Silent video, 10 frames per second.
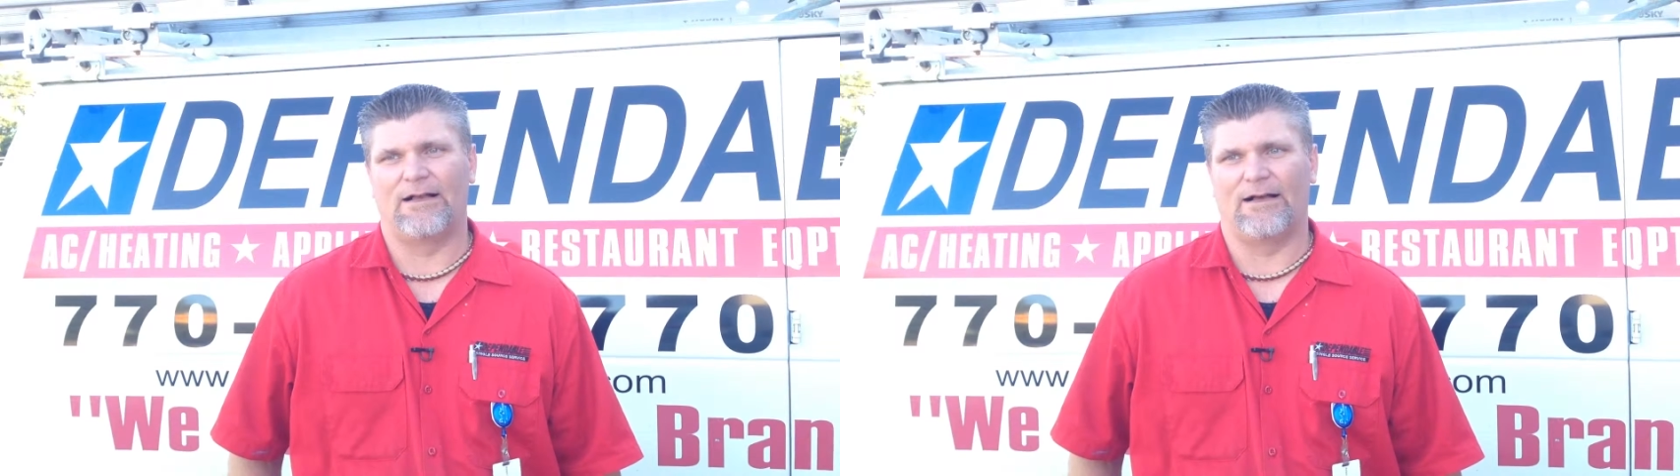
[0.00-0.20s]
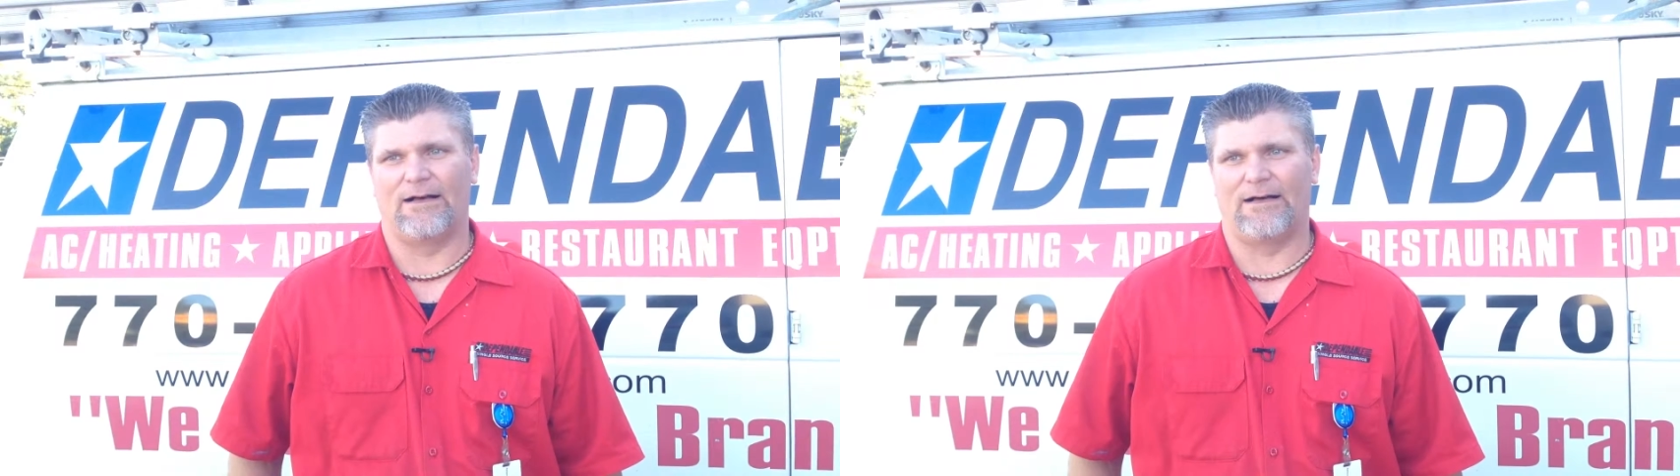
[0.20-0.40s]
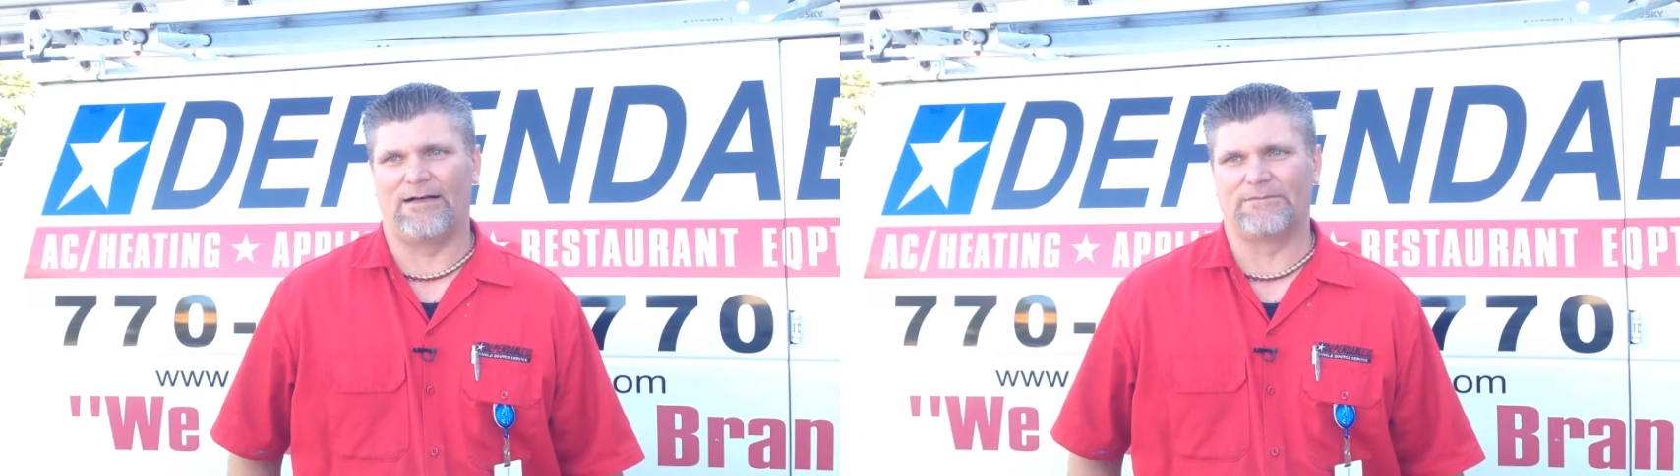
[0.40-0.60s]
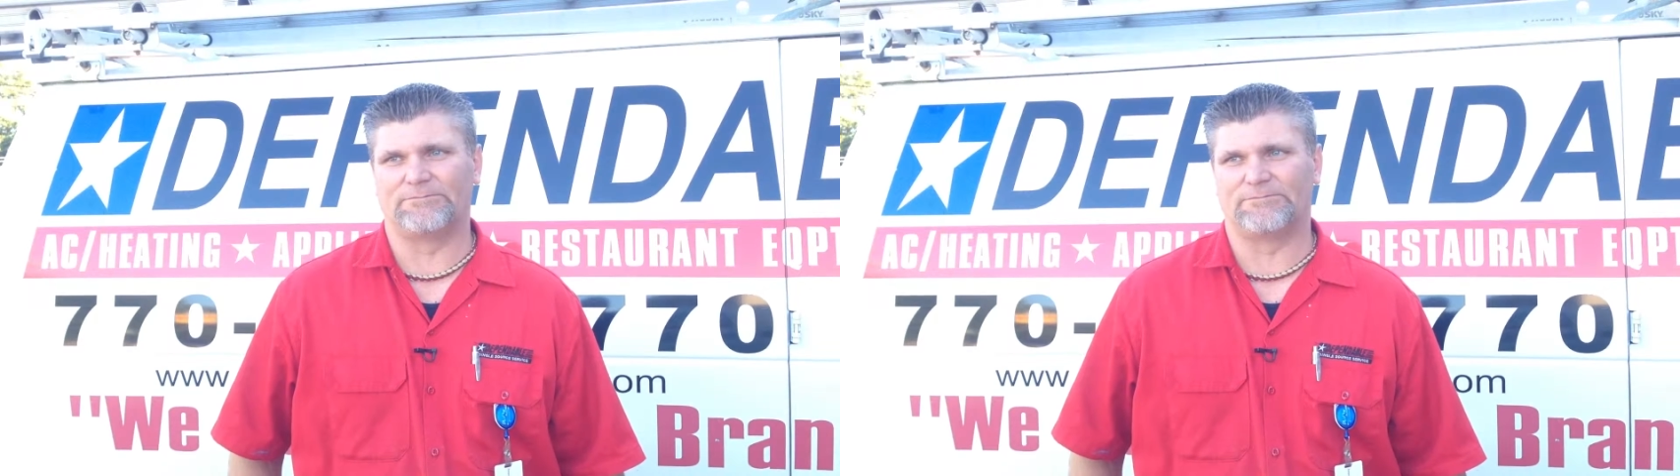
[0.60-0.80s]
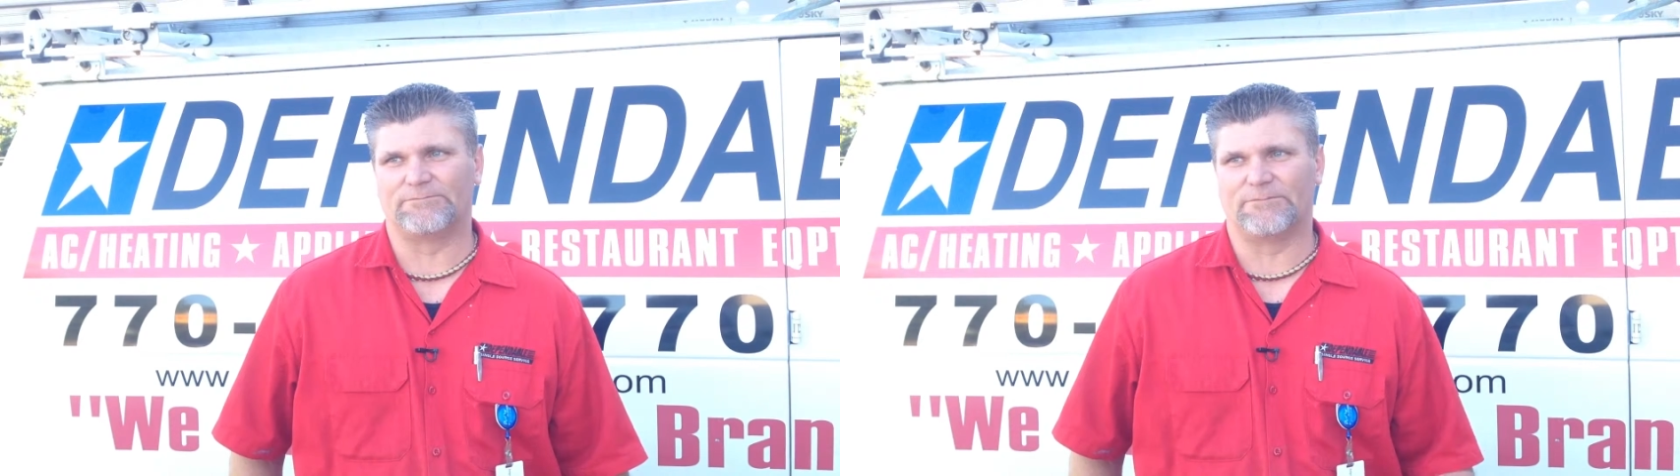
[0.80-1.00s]
Uh,
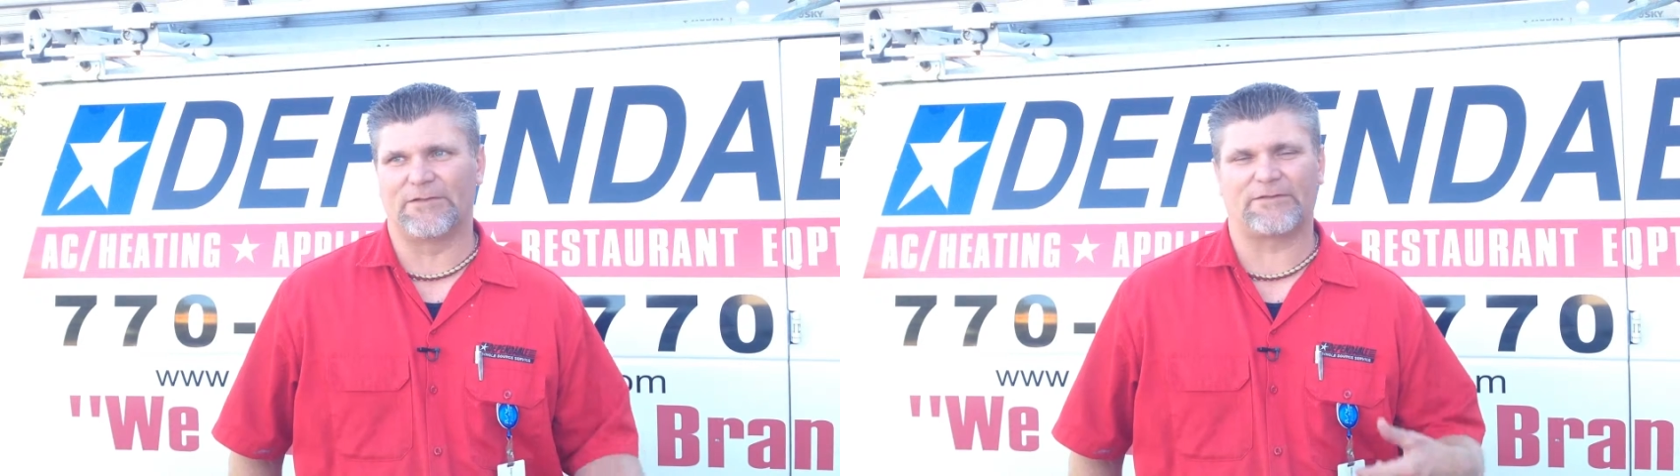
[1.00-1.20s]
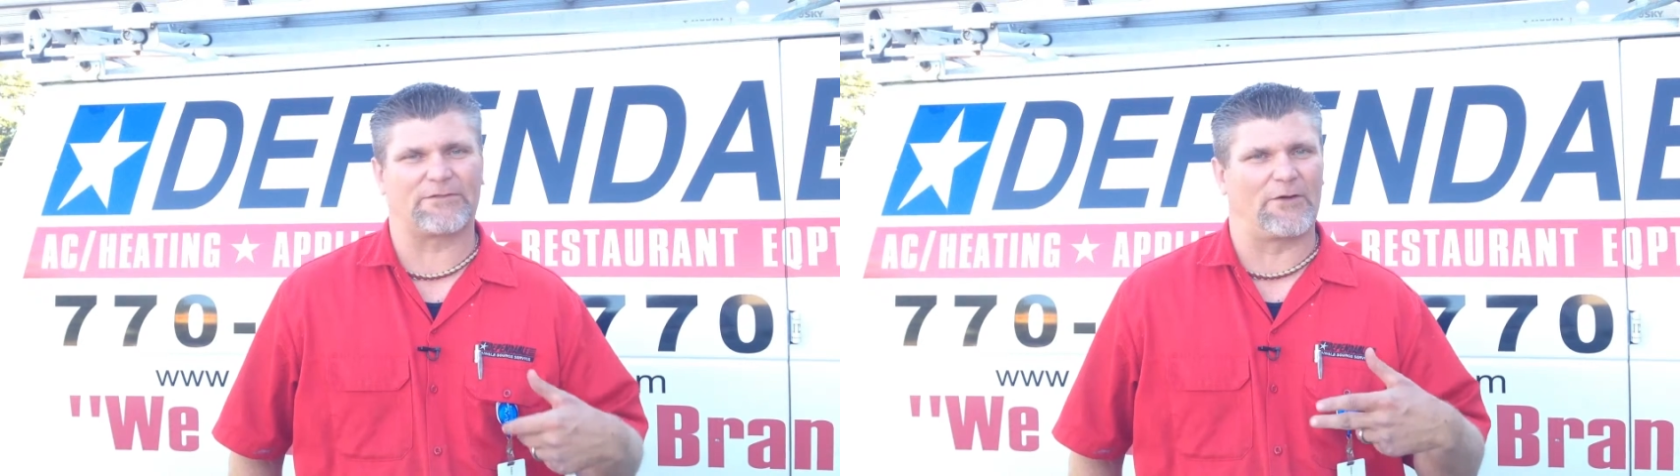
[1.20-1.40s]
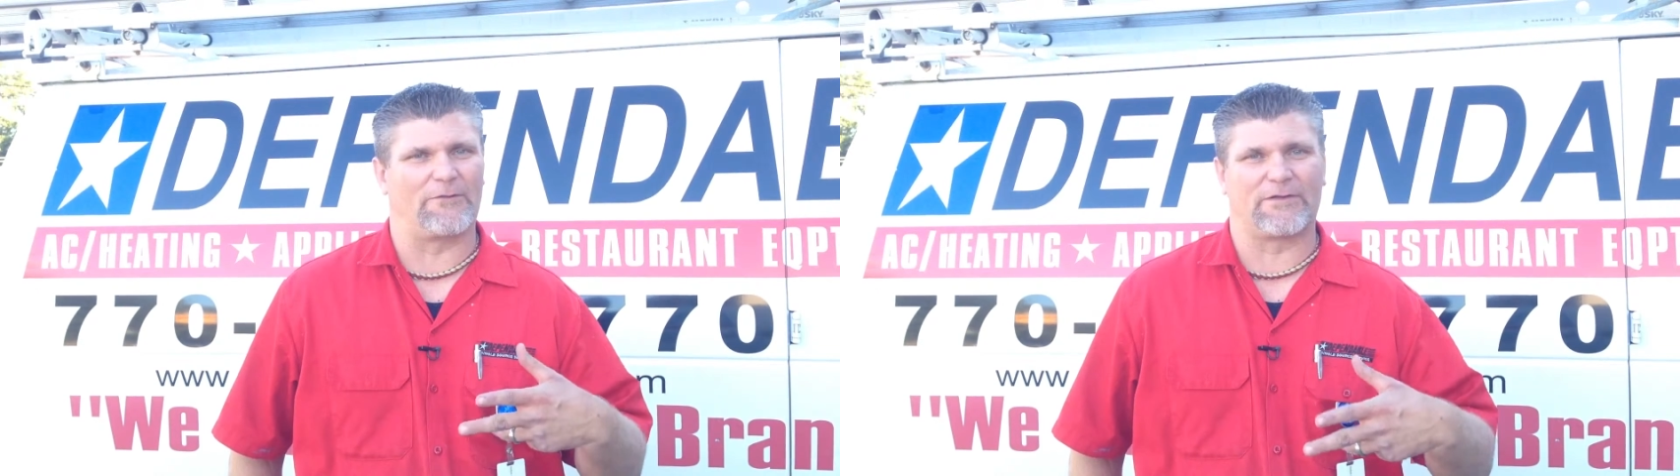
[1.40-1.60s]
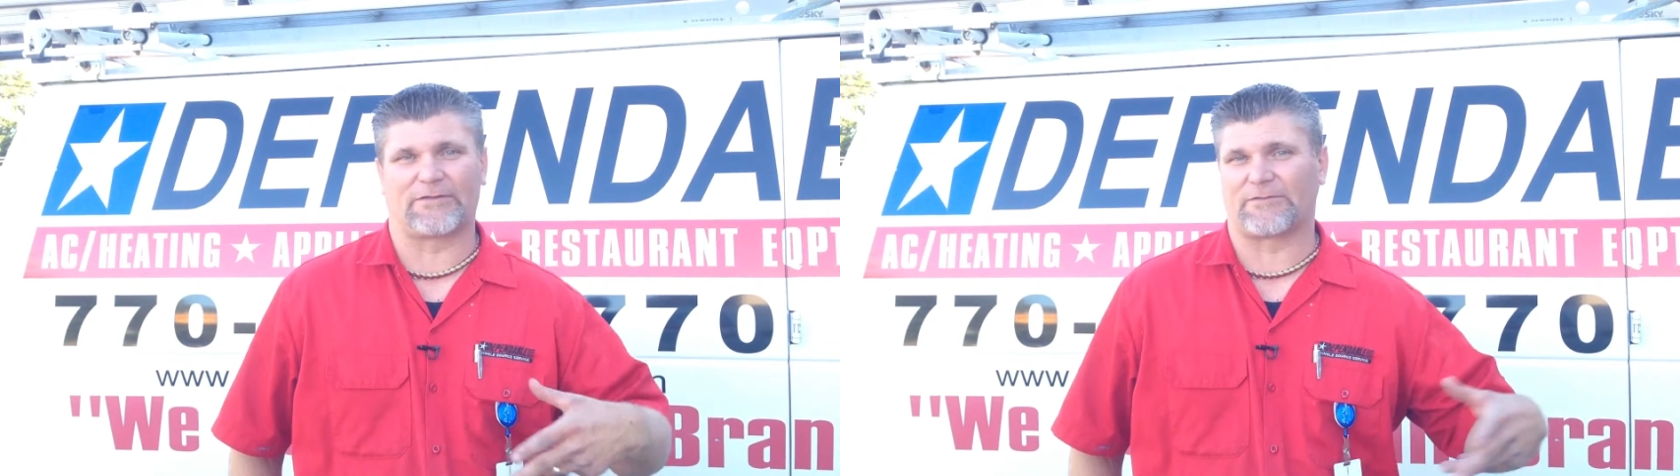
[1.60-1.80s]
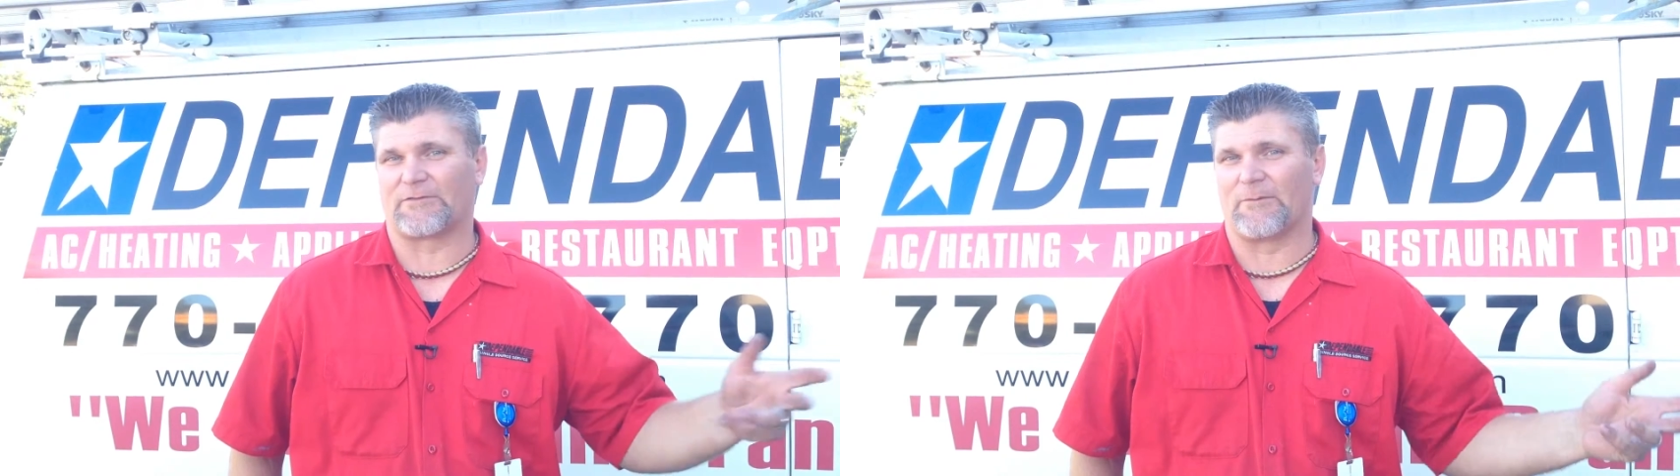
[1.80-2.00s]
we service